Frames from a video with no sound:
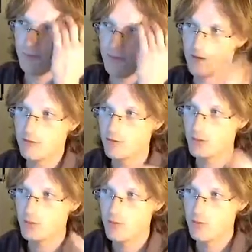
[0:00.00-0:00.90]
us
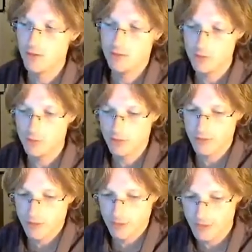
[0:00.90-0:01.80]
who can
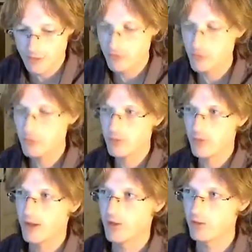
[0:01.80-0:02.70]
be attuned to
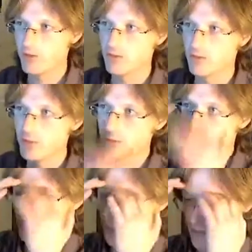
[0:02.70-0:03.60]
that greater
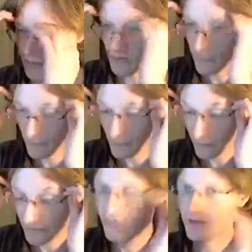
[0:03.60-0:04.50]
frequency, because it means you
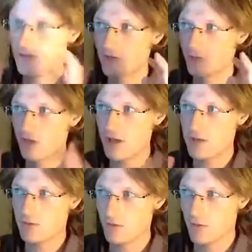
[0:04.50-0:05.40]
break free of the
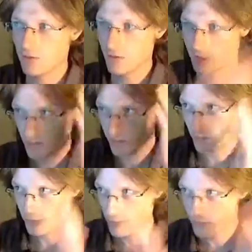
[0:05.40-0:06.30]
chains that keep
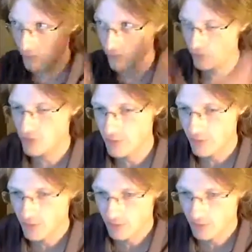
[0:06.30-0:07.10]
the rest of the sheep